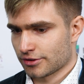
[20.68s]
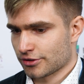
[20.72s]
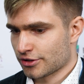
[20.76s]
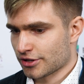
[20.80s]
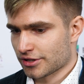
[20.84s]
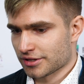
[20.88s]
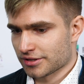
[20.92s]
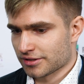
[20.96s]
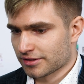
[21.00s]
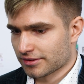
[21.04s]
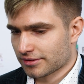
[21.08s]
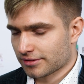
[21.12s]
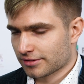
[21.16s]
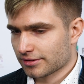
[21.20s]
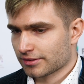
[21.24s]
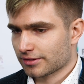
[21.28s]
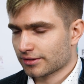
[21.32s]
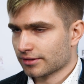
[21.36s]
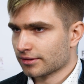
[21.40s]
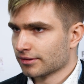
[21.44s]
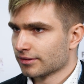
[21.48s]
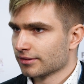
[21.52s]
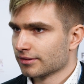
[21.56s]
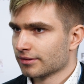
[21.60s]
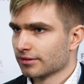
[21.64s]
Did you
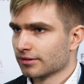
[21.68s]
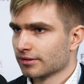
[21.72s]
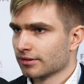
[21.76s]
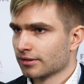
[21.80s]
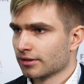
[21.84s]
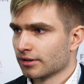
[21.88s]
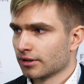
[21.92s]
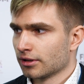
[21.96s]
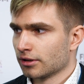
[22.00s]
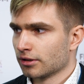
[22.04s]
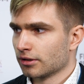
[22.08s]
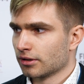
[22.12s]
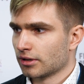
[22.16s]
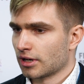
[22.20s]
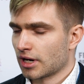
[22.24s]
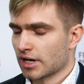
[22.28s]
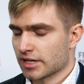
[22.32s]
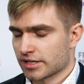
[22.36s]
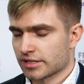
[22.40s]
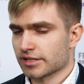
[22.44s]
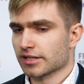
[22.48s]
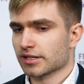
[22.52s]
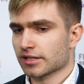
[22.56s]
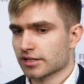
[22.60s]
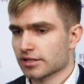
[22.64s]
surprise him? I
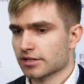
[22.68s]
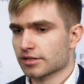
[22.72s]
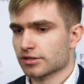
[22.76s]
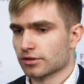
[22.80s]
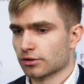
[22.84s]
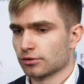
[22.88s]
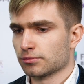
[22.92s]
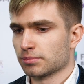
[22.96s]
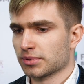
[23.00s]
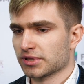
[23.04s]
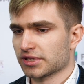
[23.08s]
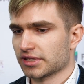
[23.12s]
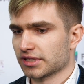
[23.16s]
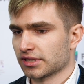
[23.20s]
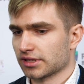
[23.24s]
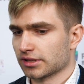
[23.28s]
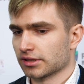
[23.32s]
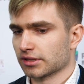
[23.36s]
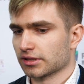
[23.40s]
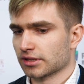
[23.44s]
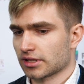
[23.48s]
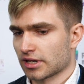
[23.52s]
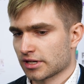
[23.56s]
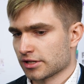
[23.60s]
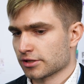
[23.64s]
think in the
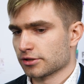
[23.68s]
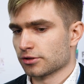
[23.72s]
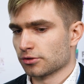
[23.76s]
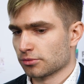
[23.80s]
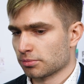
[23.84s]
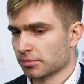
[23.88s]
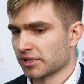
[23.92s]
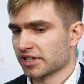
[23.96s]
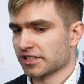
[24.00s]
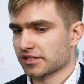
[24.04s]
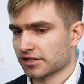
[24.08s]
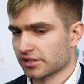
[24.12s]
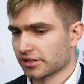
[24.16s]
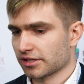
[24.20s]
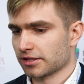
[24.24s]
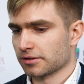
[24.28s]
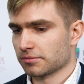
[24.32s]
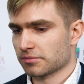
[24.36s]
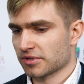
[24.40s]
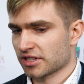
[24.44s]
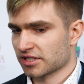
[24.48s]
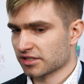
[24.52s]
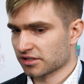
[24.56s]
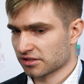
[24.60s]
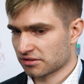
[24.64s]
opening I surprised
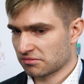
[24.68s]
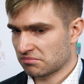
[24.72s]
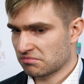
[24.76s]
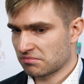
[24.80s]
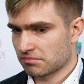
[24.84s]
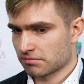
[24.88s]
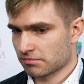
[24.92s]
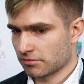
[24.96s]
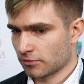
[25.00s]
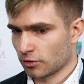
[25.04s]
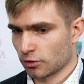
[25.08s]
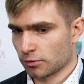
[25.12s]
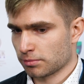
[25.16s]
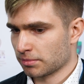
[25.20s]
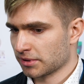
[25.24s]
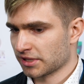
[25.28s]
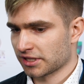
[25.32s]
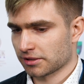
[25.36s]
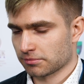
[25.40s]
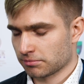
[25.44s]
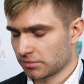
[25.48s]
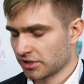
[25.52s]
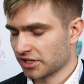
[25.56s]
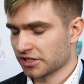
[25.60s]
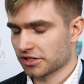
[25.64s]
him, and
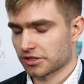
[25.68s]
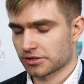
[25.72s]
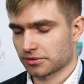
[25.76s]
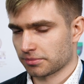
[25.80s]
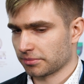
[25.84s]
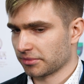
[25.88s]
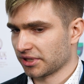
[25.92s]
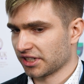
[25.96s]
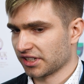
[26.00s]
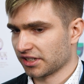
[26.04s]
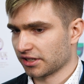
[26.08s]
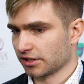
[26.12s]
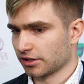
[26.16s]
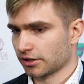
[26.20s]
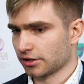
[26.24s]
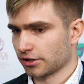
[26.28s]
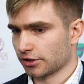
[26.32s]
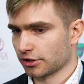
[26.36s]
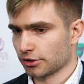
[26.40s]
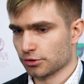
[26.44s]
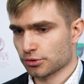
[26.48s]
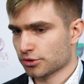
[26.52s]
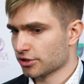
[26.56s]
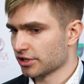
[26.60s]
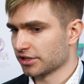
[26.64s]
opening brings me a
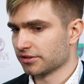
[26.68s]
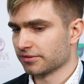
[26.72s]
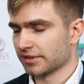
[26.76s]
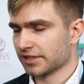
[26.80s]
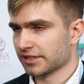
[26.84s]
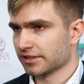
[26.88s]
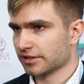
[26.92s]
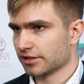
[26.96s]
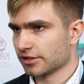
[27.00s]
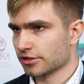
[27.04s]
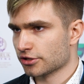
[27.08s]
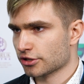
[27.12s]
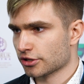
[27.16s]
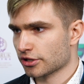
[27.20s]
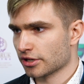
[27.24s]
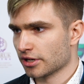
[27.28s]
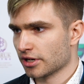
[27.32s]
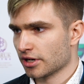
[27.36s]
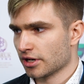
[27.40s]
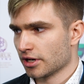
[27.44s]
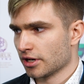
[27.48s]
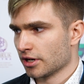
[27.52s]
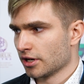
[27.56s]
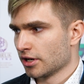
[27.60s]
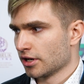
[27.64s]
huge advantage,
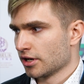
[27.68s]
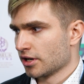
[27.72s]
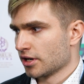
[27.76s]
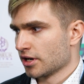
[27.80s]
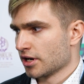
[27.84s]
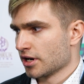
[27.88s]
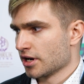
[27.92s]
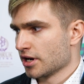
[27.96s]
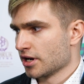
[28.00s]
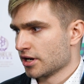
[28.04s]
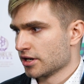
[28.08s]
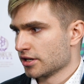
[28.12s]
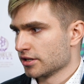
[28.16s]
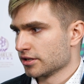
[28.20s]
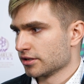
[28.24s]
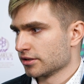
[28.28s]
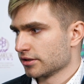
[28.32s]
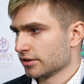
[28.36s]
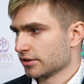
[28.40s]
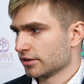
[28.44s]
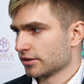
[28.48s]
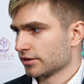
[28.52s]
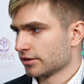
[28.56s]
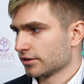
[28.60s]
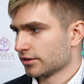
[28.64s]

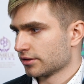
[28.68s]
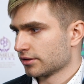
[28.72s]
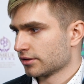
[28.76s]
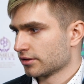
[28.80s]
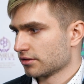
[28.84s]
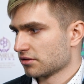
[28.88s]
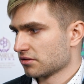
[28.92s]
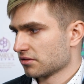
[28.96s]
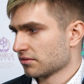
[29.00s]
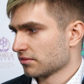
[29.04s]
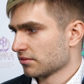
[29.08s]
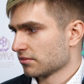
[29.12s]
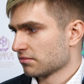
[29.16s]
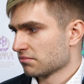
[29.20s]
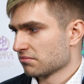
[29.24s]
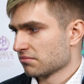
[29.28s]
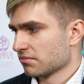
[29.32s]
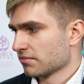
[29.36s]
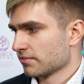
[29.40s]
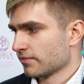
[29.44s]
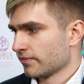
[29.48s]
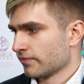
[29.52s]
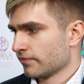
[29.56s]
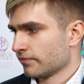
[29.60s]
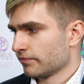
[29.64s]
and
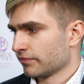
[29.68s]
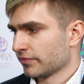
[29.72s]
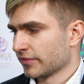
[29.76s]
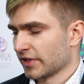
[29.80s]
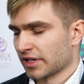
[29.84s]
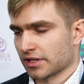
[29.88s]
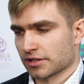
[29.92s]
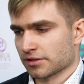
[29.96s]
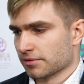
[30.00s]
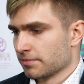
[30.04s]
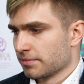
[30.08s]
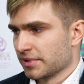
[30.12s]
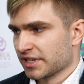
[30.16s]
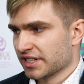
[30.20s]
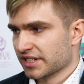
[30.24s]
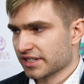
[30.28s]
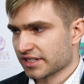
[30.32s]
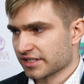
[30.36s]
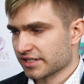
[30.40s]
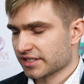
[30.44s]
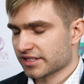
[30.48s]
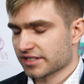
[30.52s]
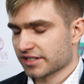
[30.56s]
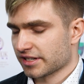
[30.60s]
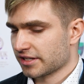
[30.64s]
and big
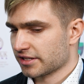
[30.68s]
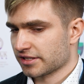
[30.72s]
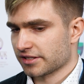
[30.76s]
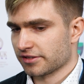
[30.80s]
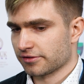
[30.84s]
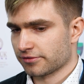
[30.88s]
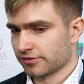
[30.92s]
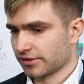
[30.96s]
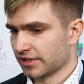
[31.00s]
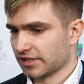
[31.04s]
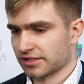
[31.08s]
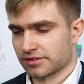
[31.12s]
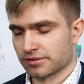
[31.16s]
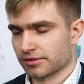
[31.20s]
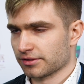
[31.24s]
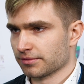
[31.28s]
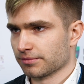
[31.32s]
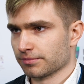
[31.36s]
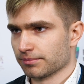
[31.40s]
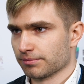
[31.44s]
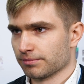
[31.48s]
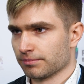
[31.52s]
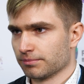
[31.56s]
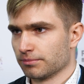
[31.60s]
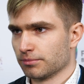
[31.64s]
initiative
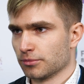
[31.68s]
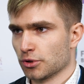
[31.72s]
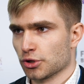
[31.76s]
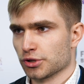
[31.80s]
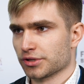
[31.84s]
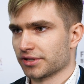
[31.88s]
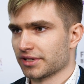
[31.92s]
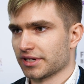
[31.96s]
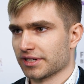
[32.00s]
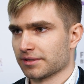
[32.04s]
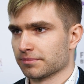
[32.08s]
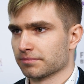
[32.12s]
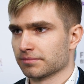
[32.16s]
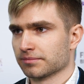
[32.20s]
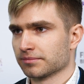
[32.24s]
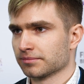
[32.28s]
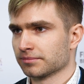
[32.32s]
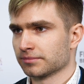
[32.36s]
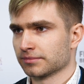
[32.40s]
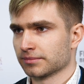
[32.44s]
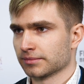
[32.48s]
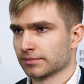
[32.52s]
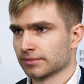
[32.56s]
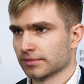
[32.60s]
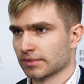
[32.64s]
and more time.
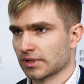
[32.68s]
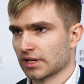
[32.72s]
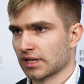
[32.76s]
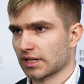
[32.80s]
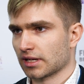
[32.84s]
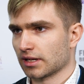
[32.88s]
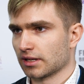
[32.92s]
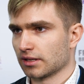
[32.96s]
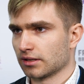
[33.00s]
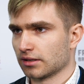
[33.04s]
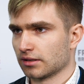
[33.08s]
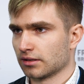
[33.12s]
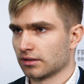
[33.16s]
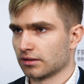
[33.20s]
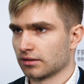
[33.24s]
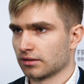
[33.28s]
Yeah.